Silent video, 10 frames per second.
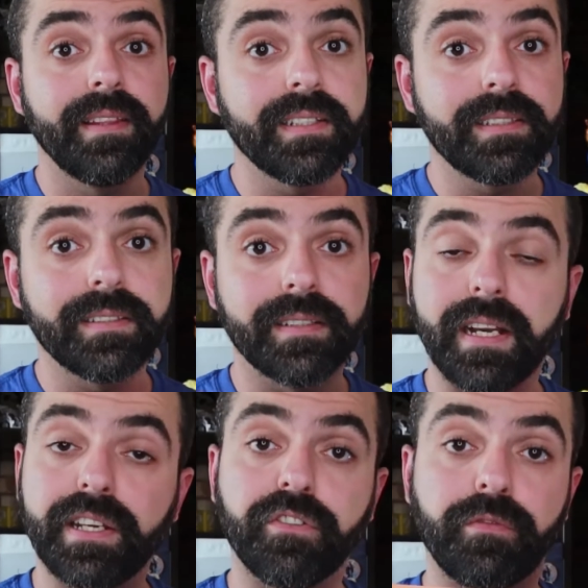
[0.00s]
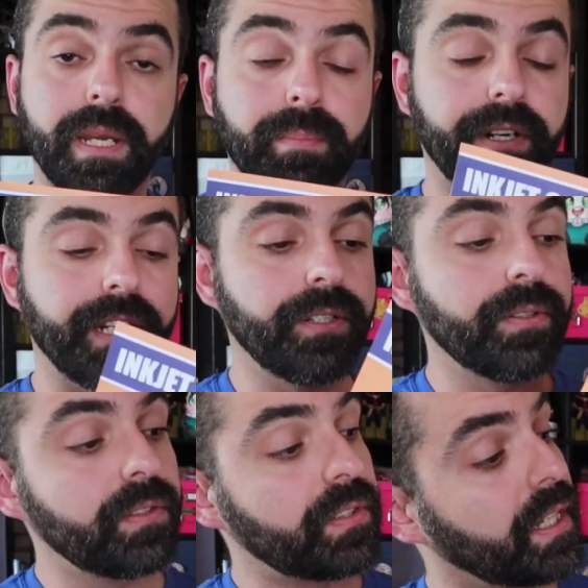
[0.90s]
This is the kind of paper I
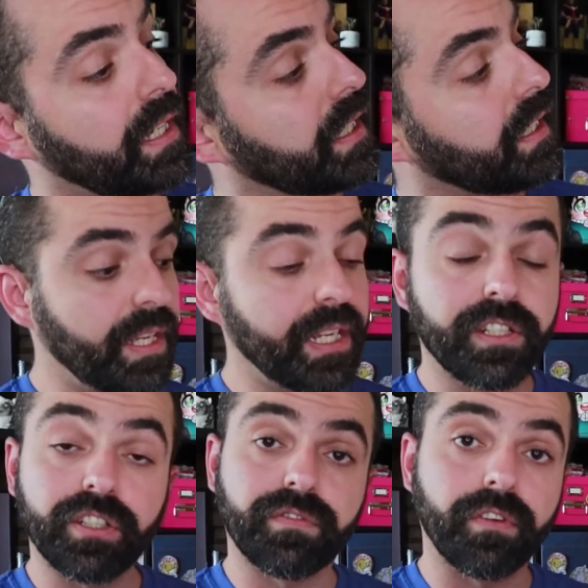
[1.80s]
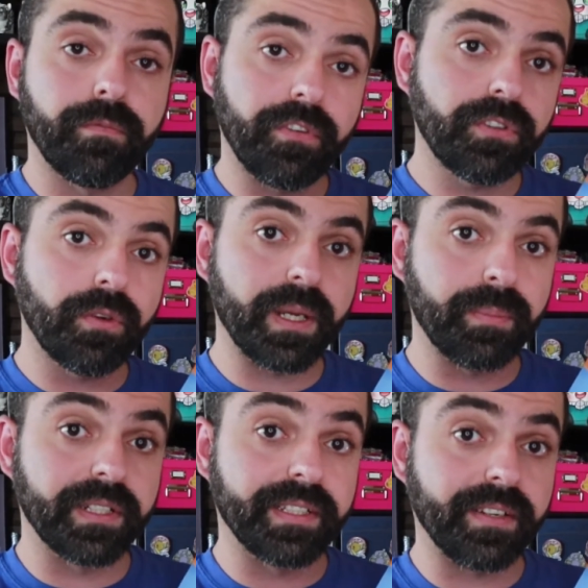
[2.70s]
use. It is from Photo
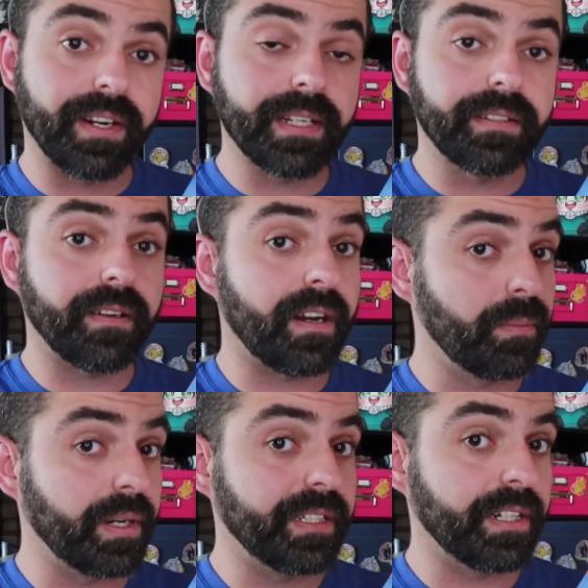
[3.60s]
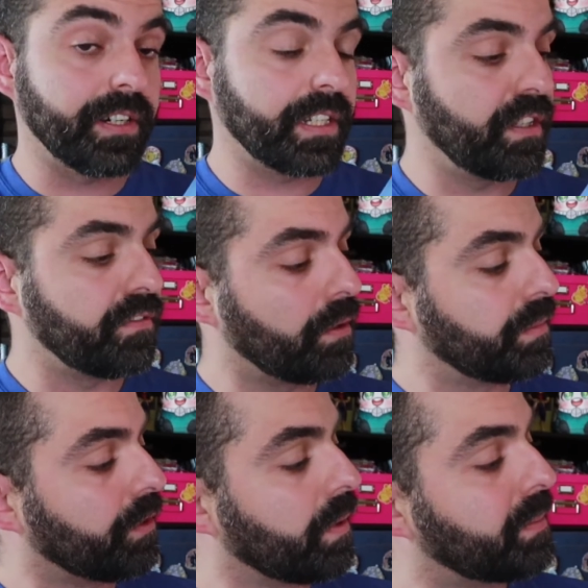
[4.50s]
Paper Direct. I buy directly from
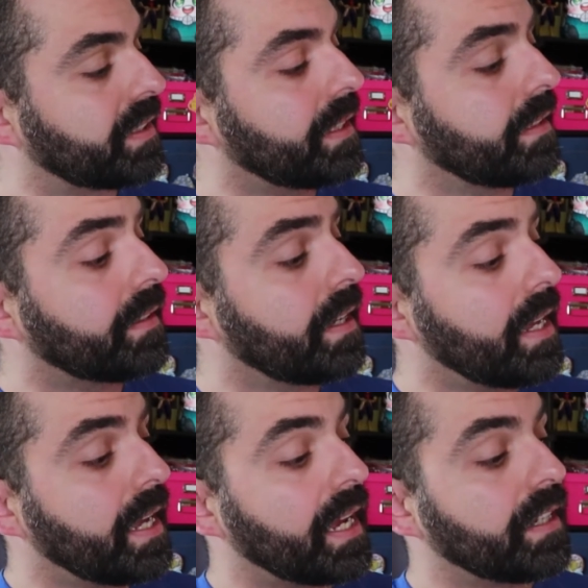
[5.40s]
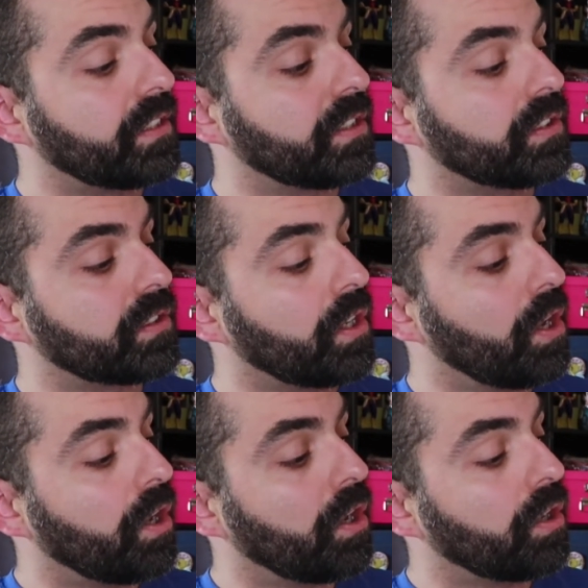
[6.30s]
their website, and it is
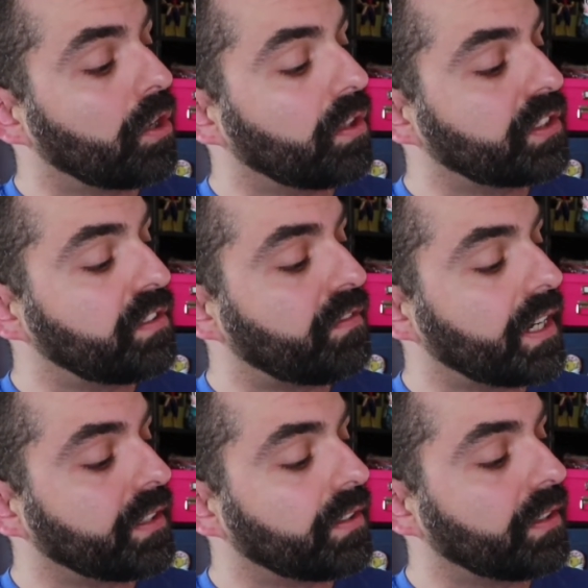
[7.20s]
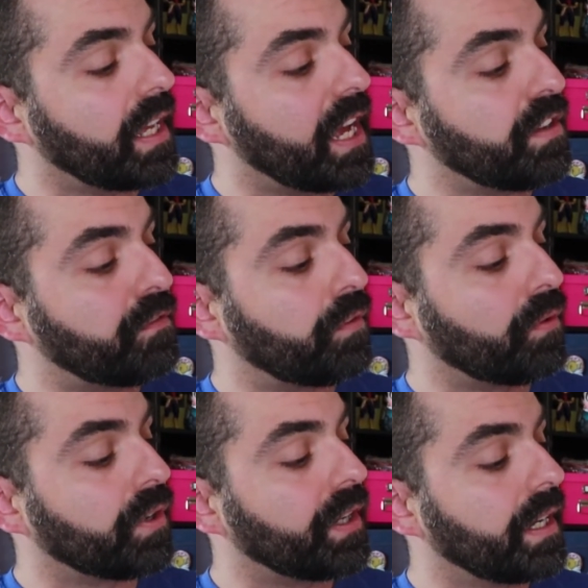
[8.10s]
glossy vinyl
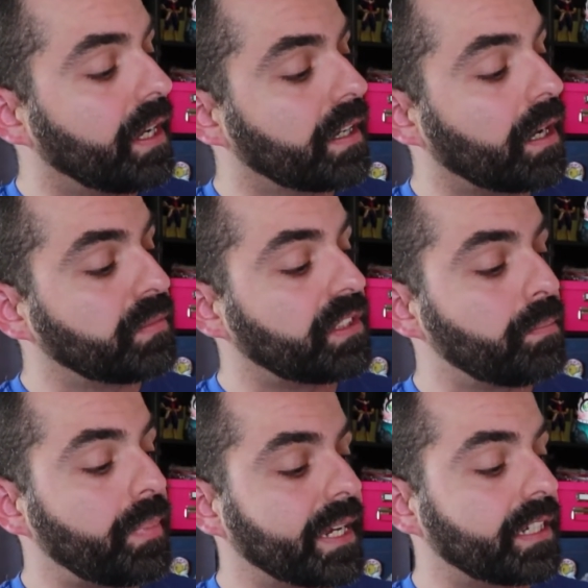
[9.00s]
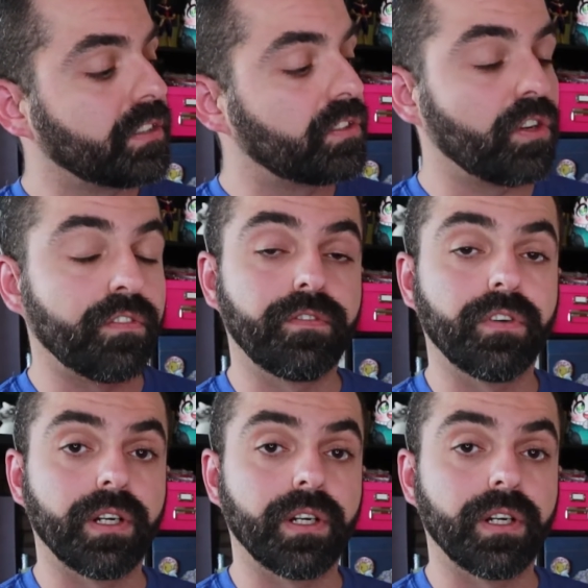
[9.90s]
A4, comes in packets of